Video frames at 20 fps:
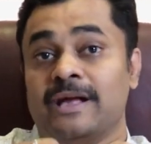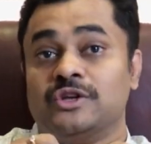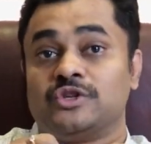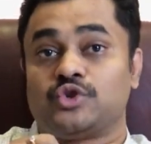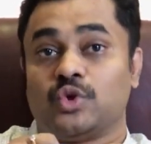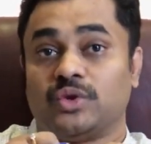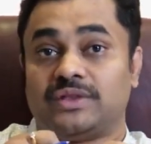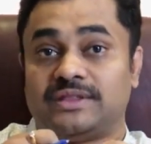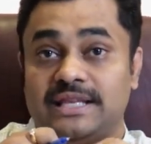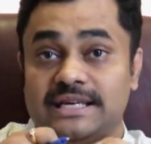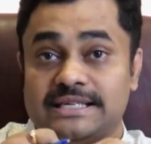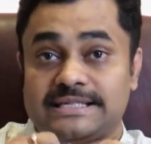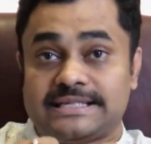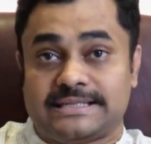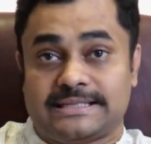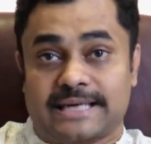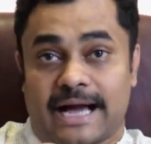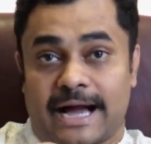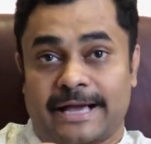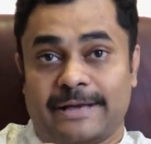So
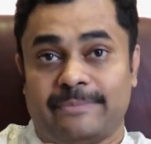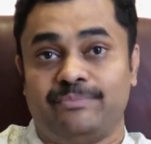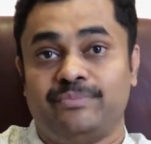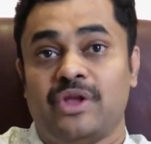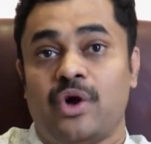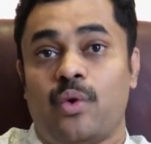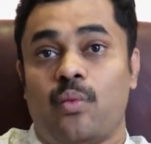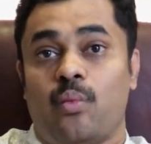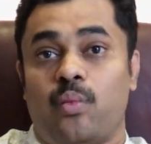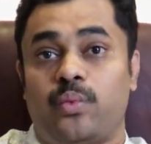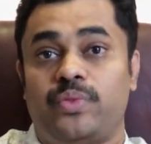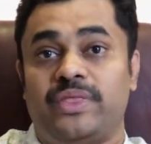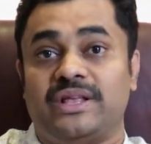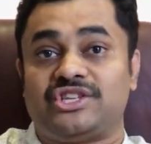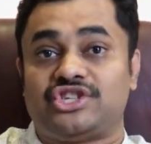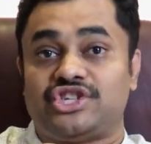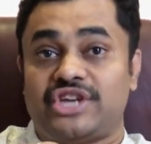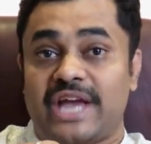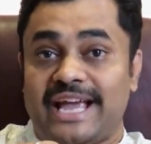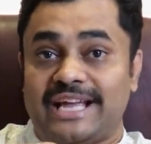this time, the
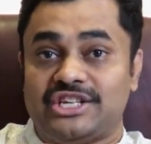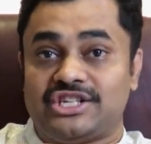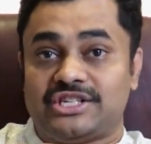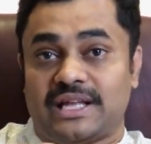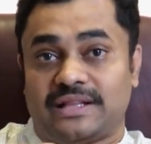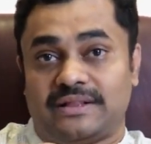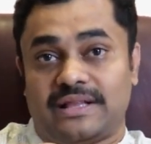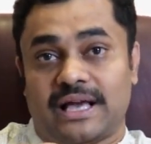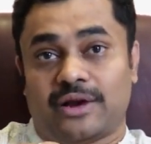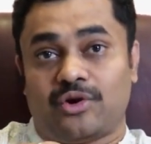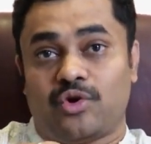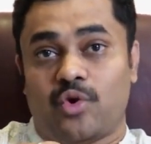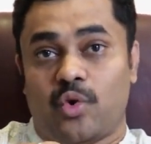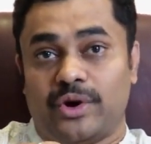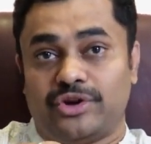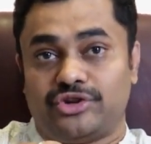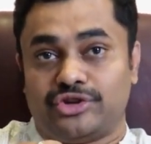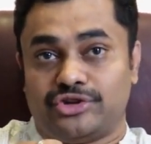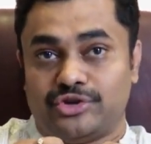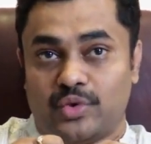change that they are
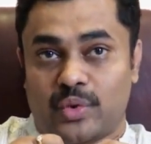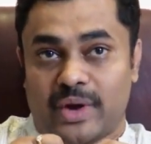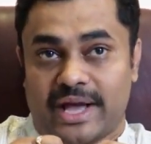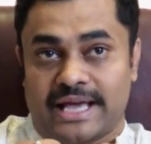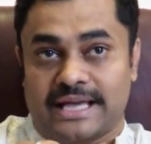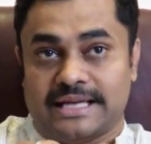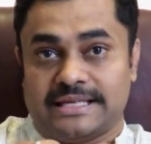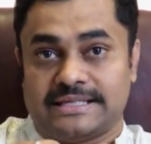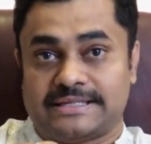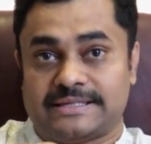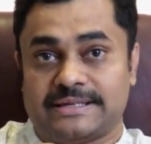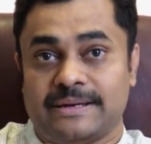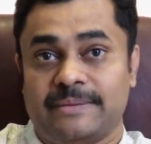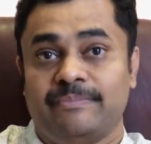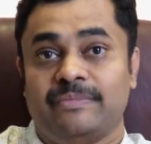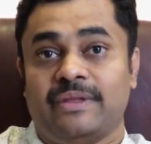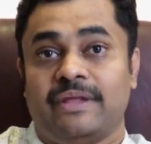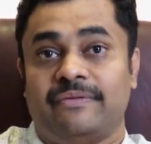going to do is